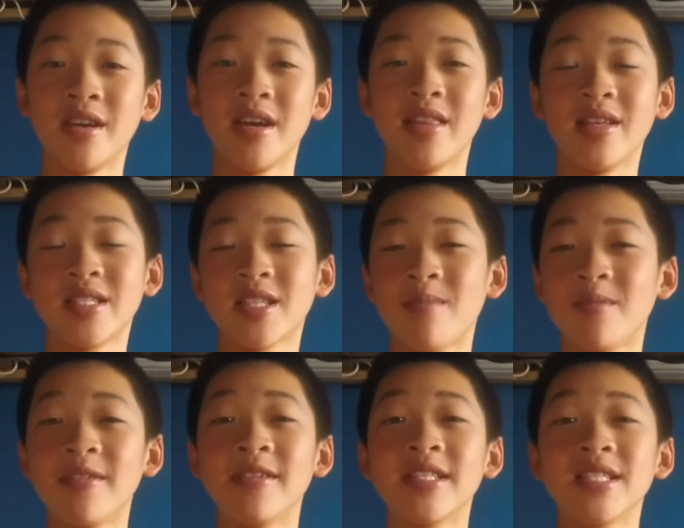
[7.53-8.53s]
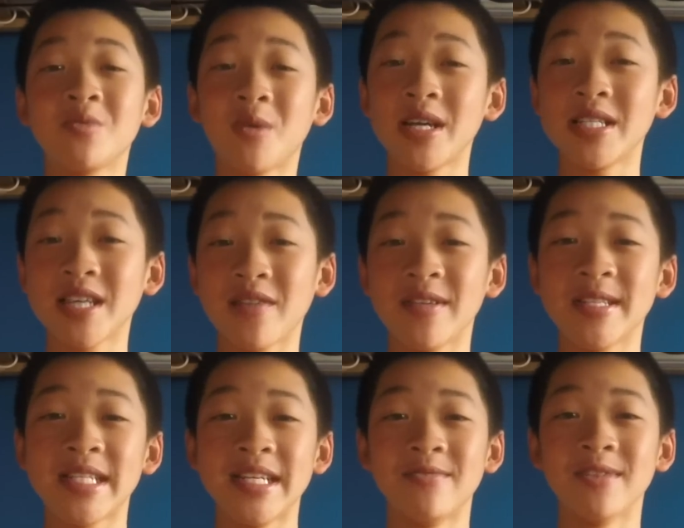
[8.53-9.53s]
in the summer
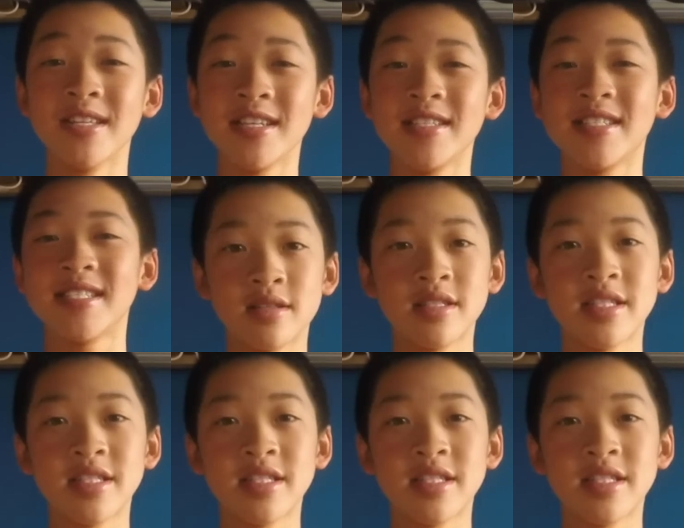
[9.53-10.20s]
2017 release.